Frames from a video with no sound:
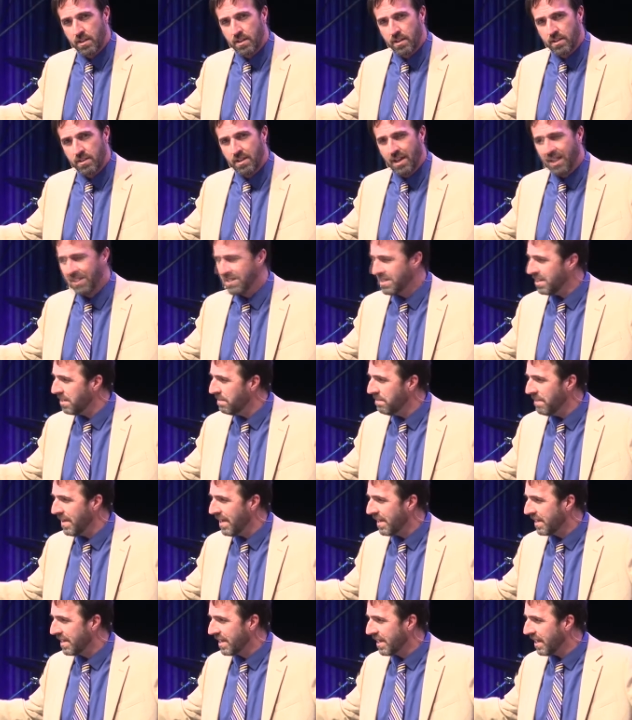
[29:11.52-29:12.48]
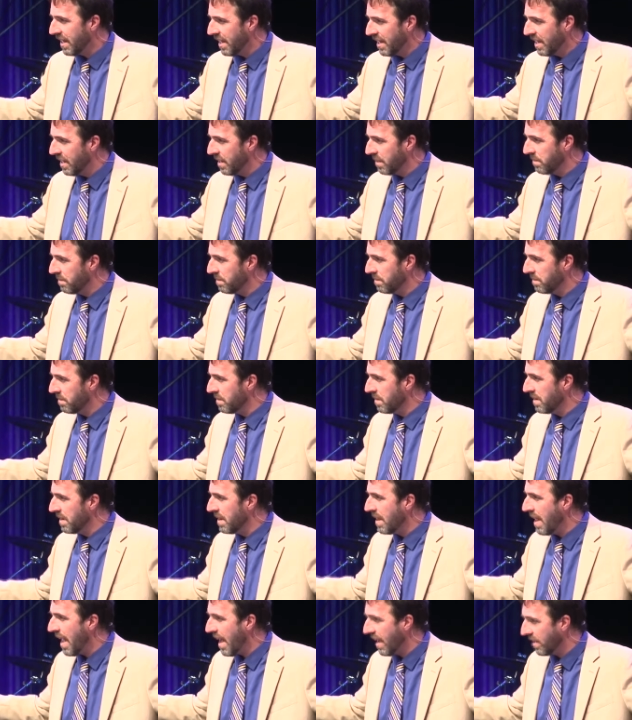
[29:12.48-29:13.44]
not to make him
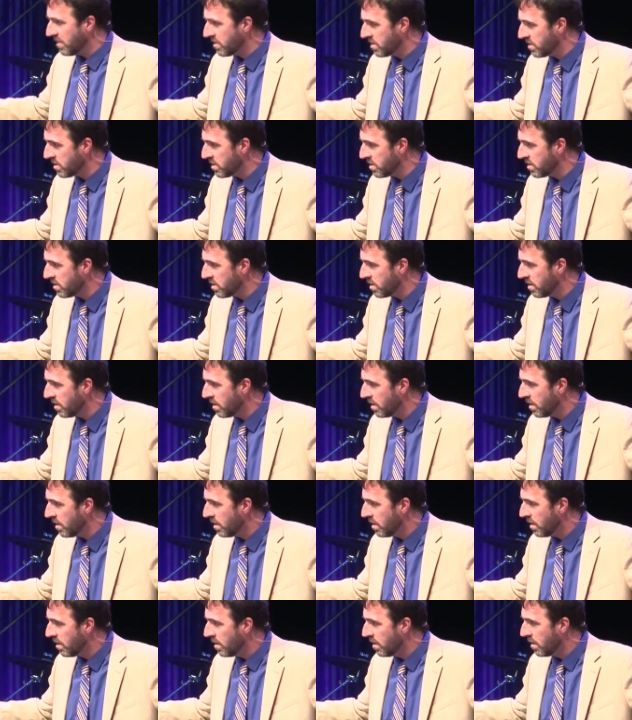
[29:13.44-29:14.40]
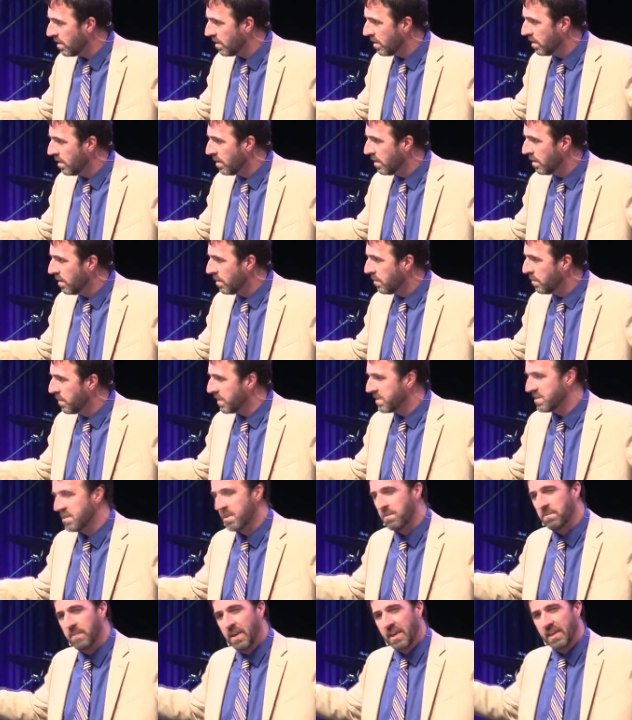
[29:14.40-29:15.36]
less, but
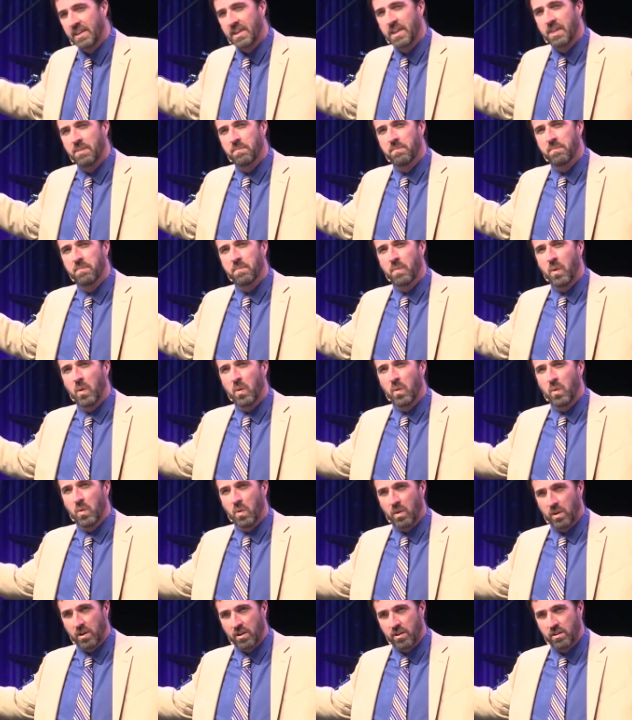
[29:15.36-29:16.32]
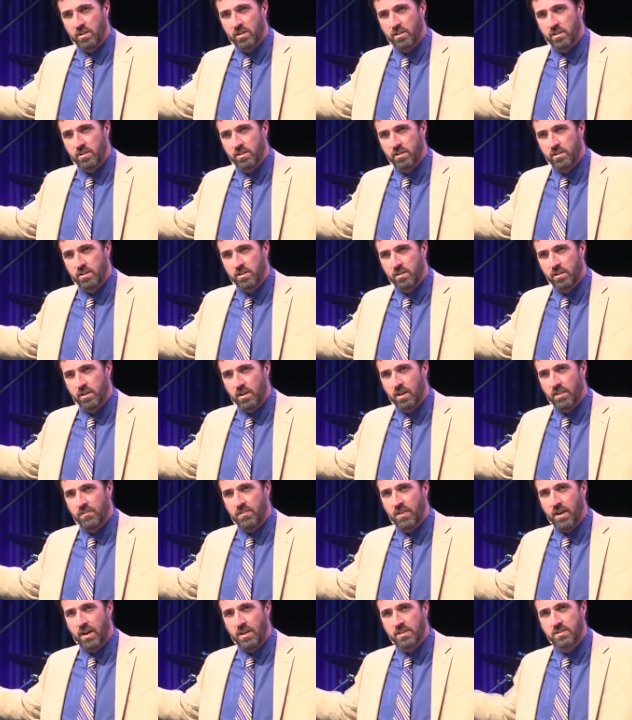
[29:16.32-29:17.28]
to make him more
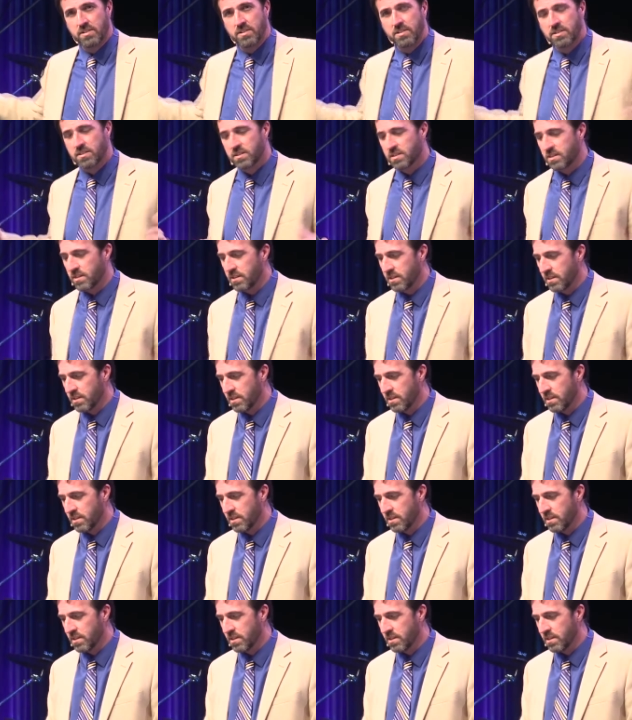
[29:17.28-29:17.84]
of us.